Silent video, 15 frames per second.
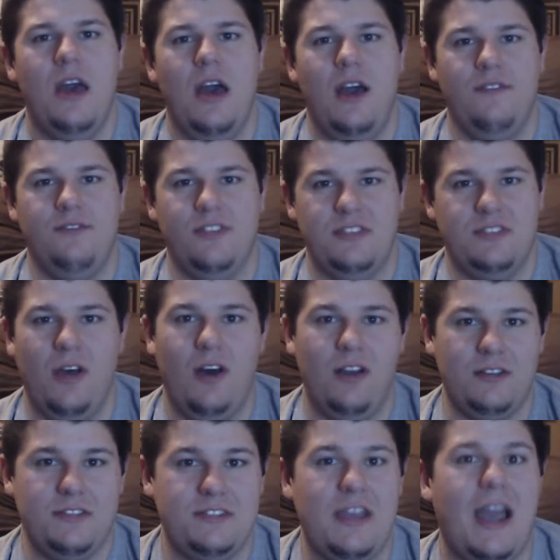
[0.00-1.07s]
of the
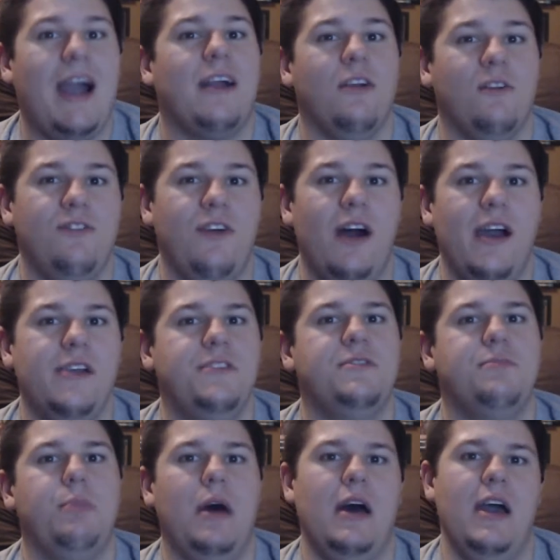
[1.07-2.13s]
song Sacrifice
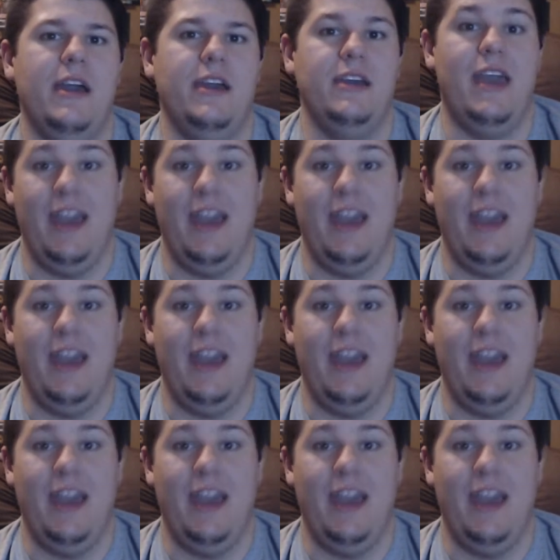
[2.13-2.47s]
by